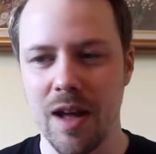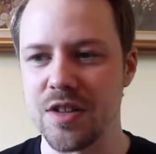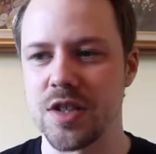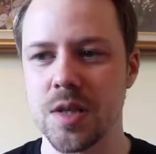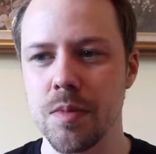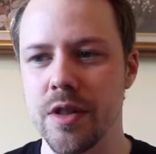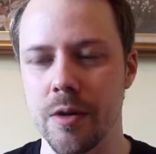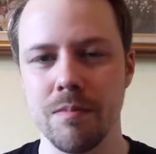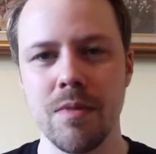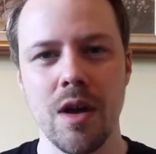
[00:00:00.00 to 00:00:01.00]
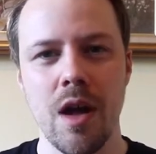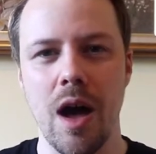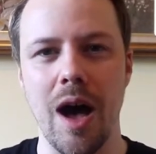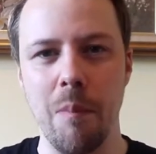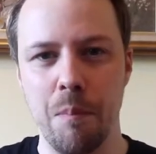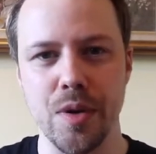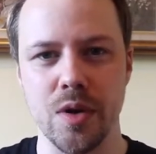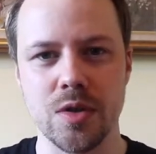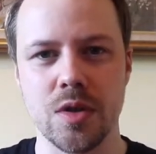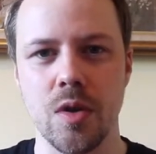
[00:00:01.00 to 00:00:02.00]
and some of them are
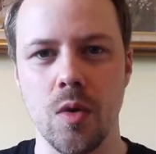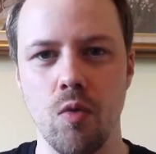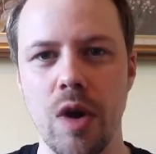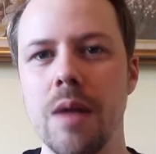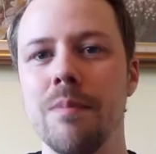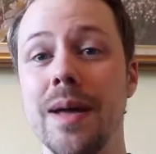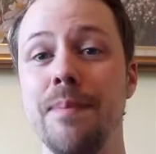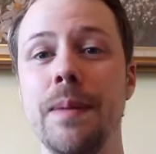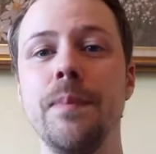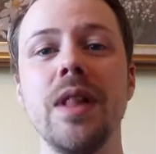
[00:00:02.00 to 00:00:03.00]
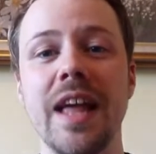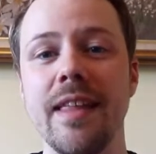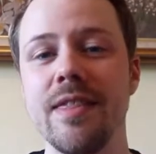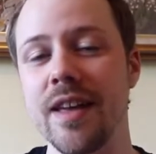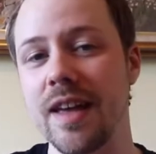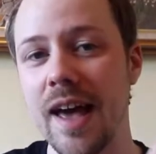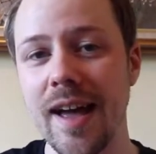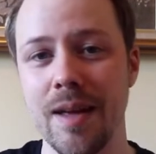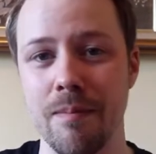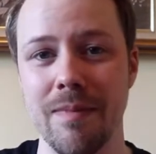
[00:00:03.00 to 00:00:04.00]
books written by people in the
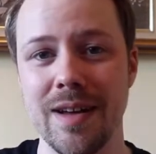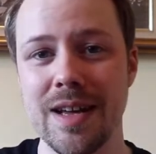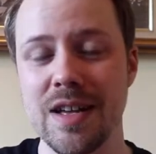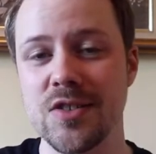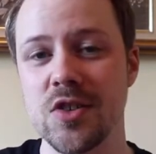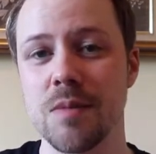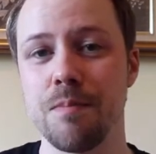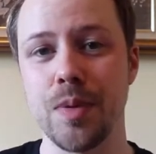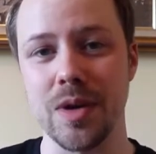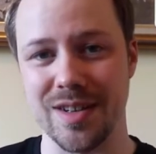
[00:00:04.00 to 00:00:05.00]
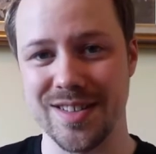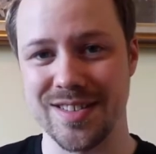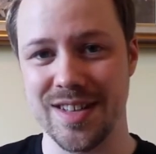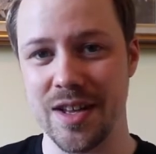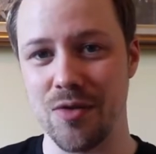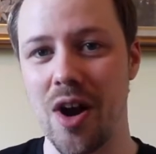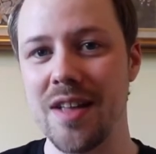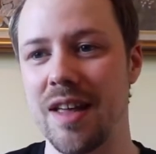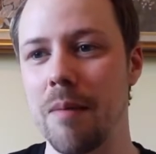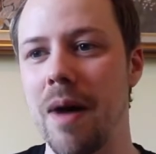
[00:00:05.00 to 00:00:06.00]
game, so the books that they're
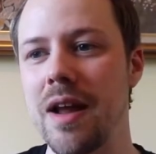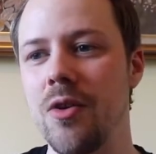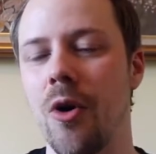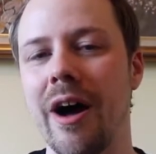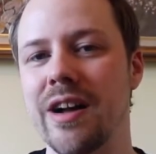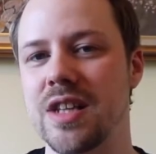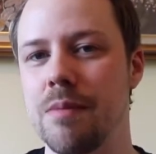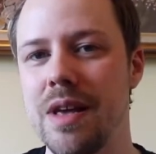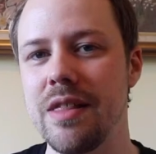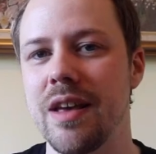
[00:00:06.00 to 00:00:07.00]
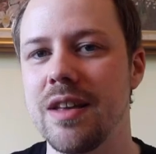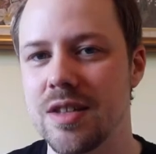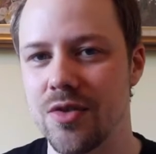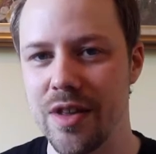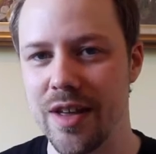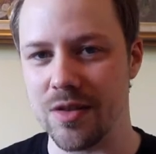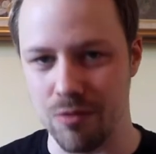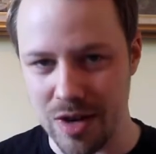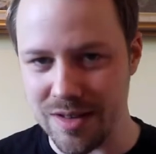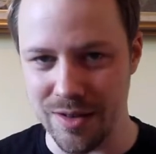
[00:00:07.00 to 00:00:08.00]
writing might not actually the history that's
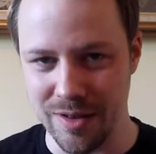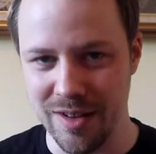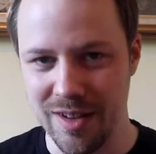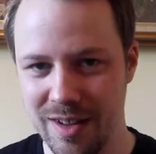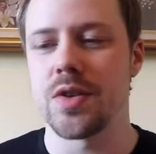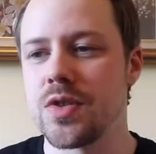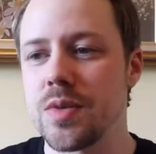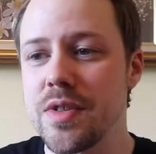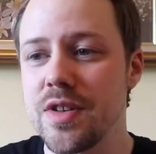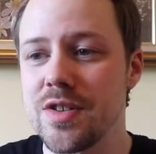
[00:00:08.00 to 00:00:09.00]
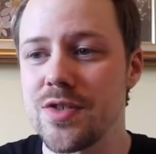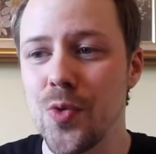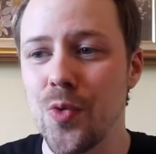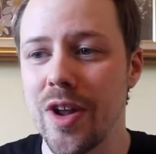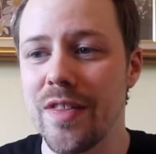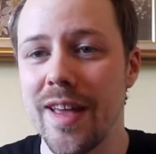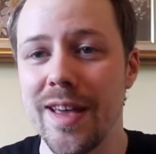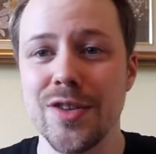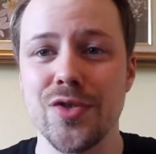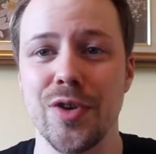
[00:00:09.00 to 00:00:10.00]
written. So some of the story and the
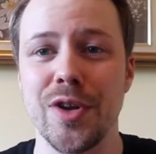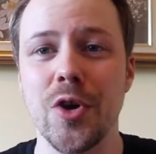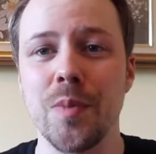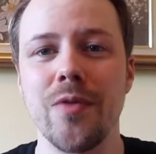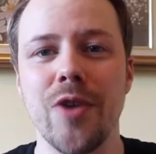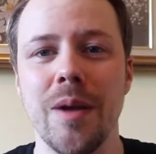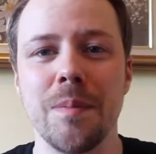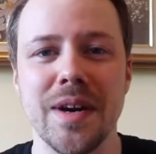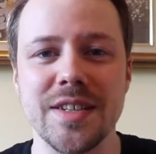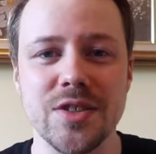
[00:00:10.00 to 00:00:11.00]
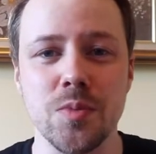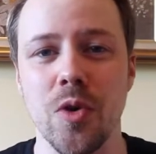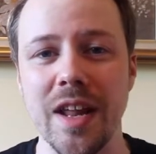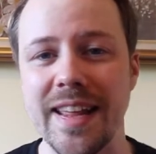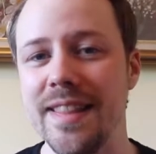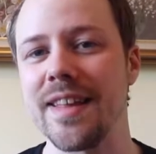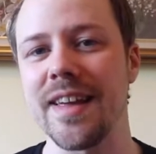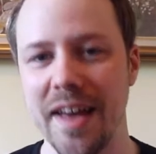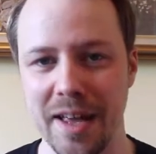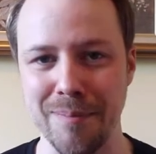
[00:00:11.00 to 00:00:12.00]
history could be written by someone in the
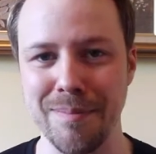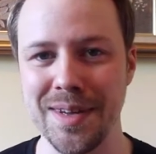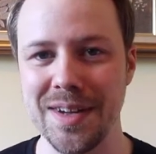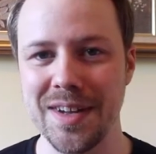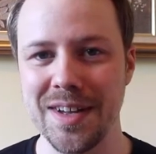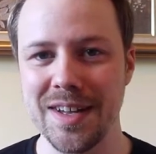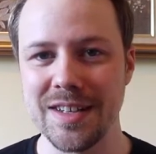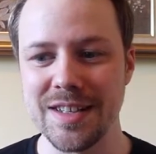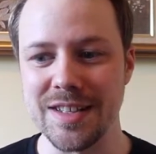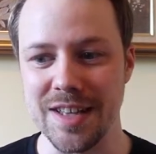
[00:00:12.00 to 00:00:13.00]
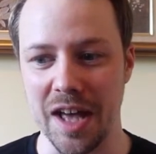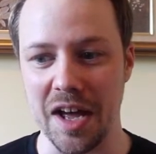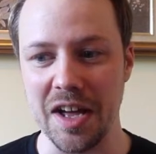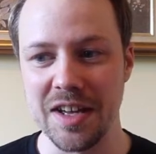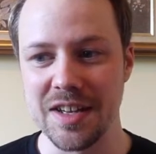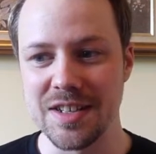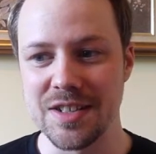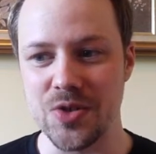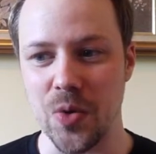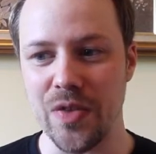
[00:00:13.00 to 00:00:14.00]
game. Yeah.
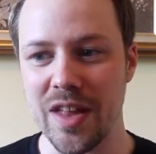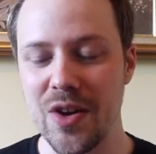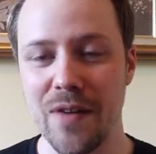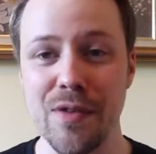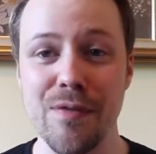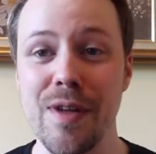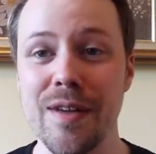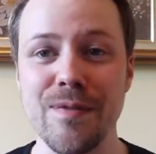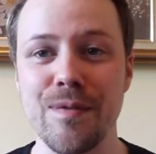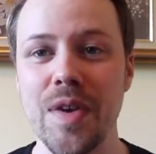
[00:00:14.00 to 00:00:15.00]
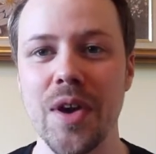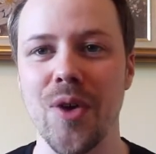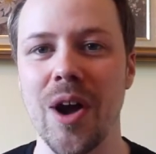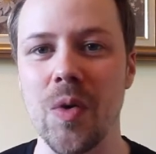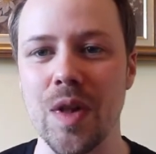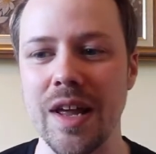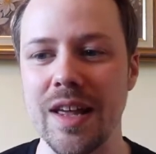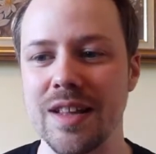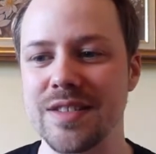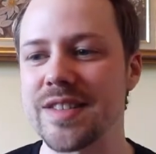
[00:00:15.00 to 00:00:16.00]
So then you have to figure out,
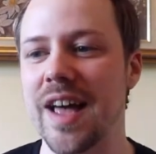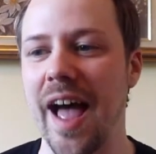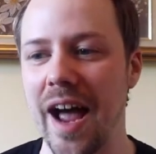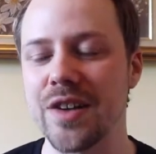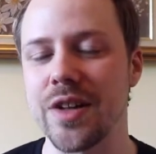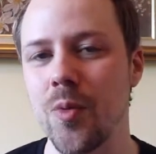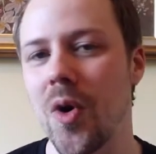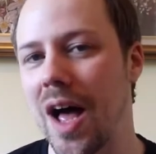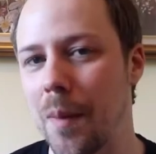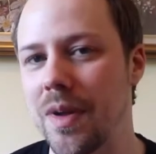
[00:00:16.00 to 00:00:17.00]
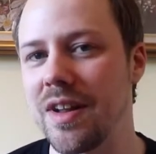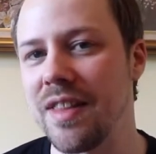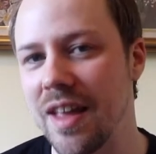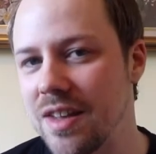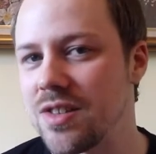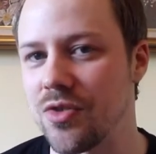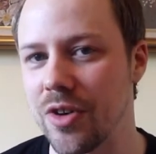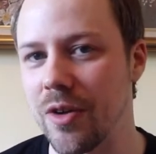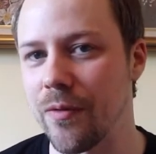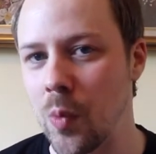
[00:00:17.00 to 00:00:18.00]
is this actually what happened in the
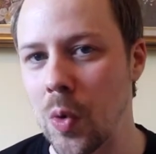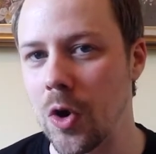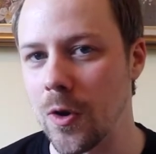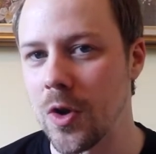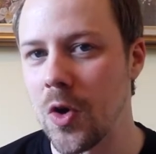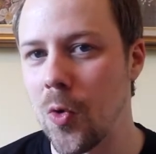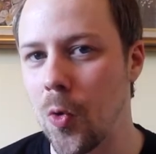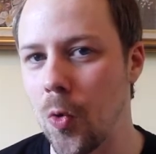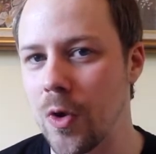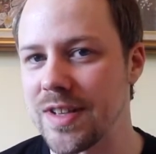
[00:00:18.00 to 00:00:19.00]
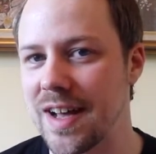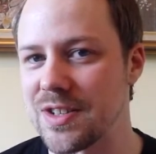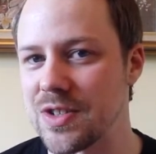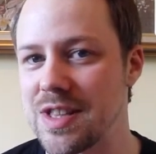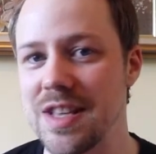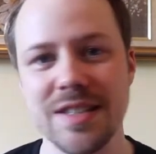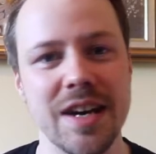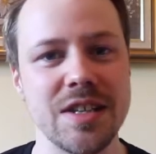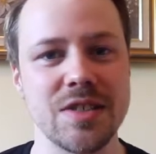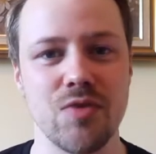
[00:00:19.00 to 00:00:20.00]
history of the world, or is that just this
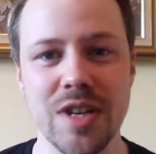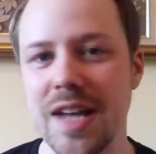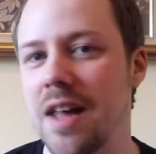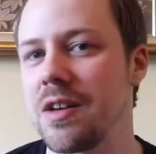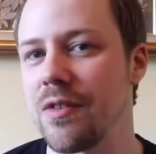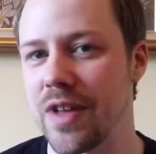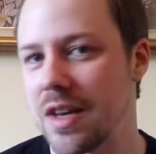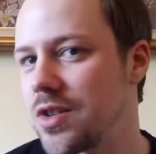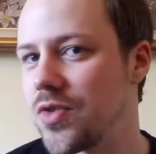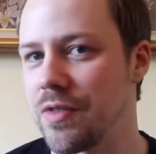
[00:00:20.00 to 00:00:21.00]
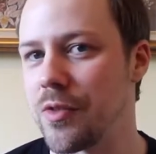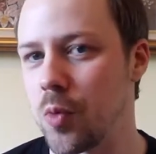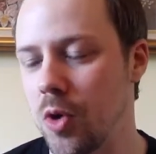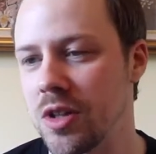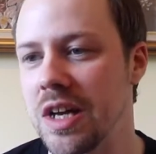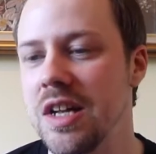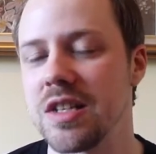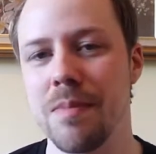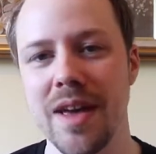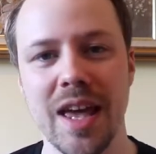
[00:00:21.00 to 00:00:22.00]
guy's retelling of the history of the world
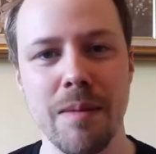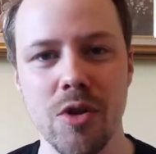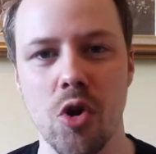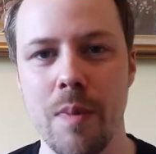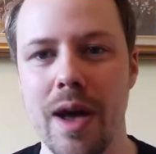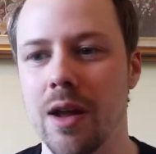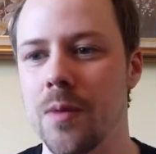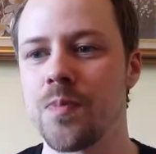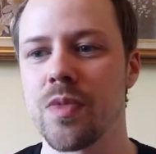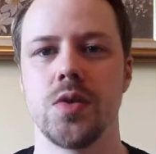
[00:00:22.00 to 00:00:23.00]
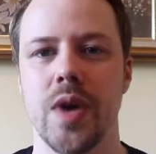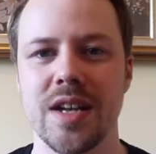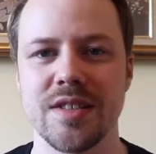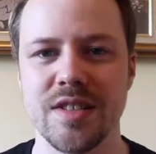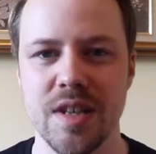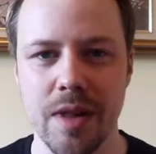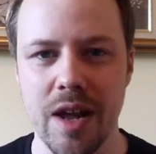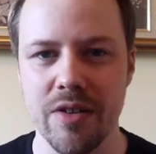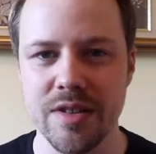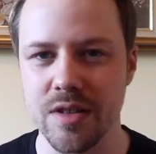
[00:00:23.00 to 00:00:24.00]
to make him look better? So it has the
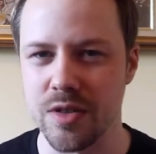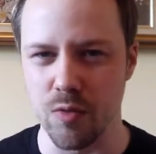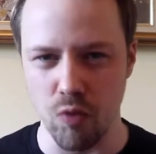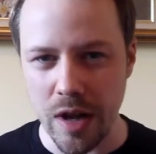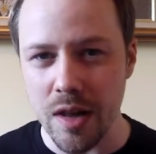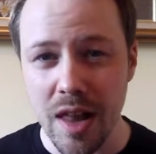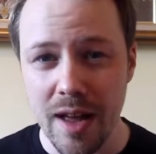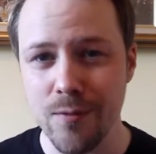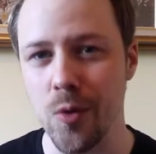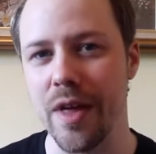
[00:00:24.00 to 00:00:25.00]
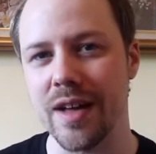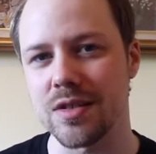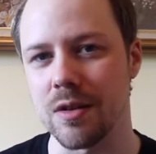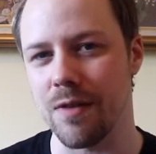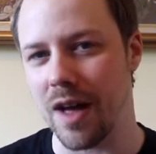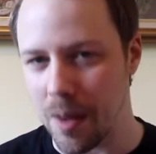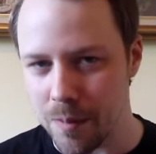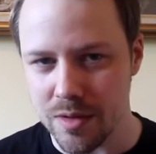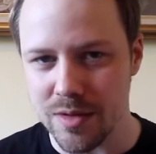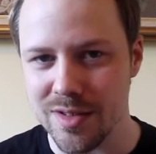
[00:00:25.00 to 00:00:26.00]
similarity to real life, where that stuff
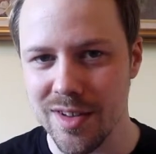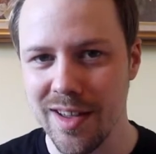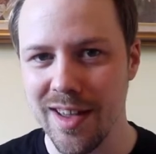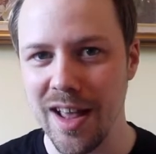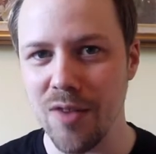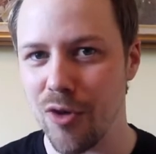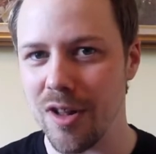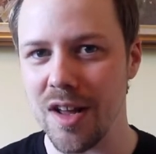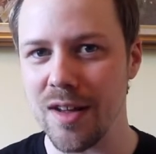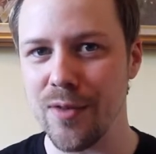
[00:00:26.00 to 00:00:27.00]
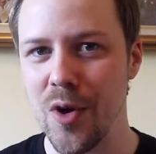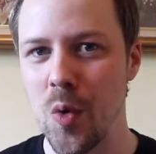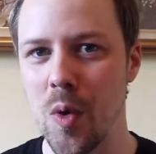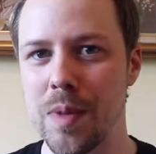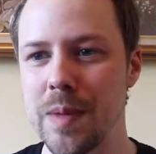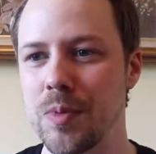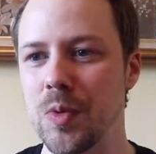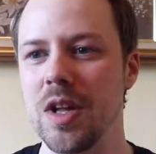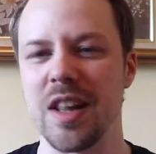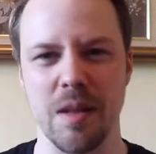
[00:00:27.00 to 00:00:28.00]
happens in real life, where
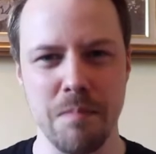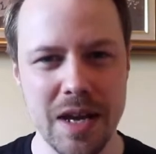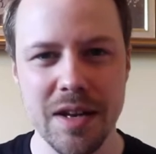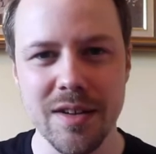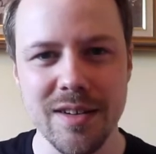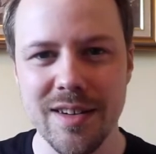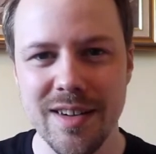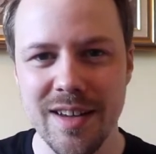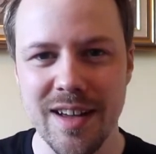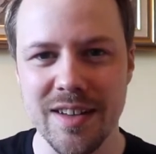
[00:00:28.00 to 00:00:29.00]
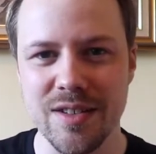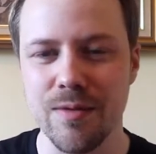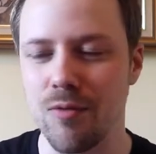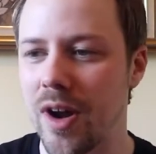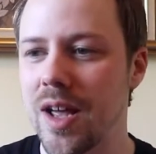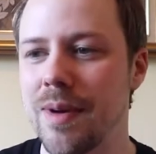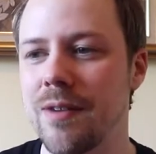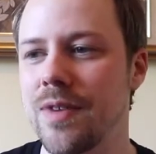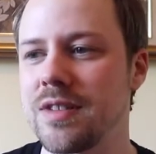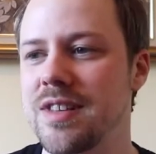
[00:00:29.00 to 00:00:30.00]
people, like the media and stuff, write
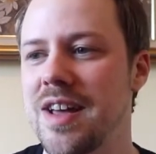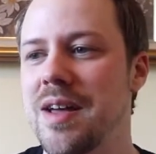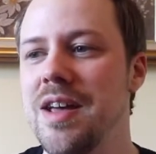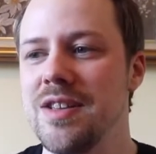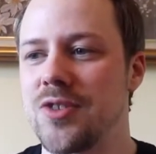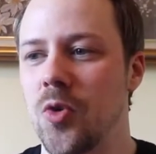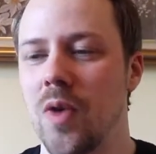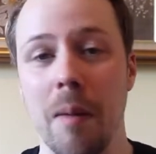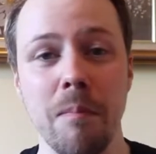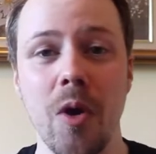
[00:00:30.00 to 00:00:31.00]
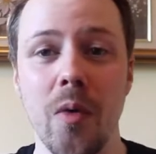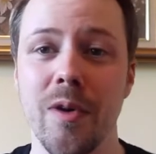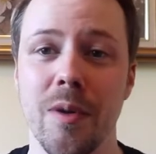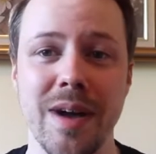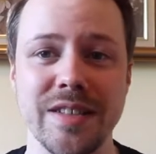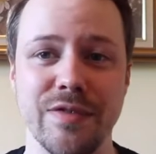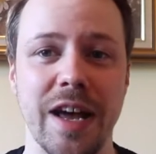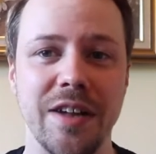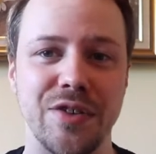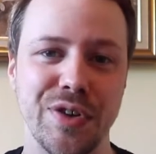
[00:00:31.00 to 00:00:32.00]
about things like that. So I'm going on a massive
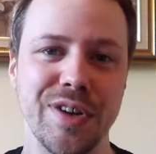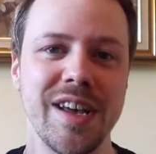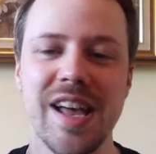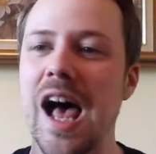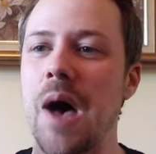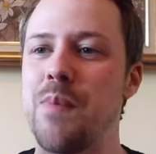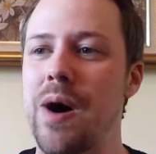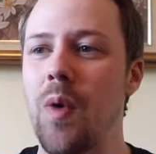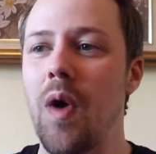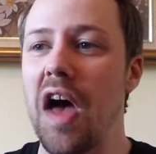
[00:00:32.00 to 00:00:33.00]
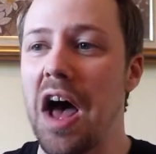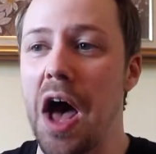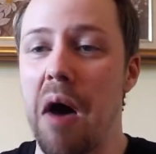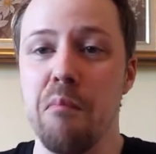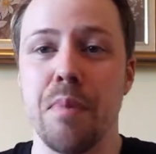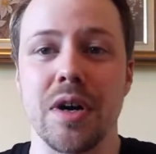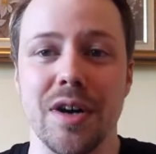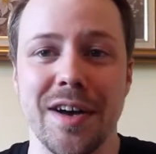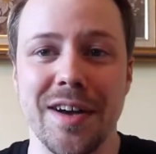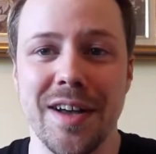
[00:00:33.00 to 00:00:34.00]
tangent about a book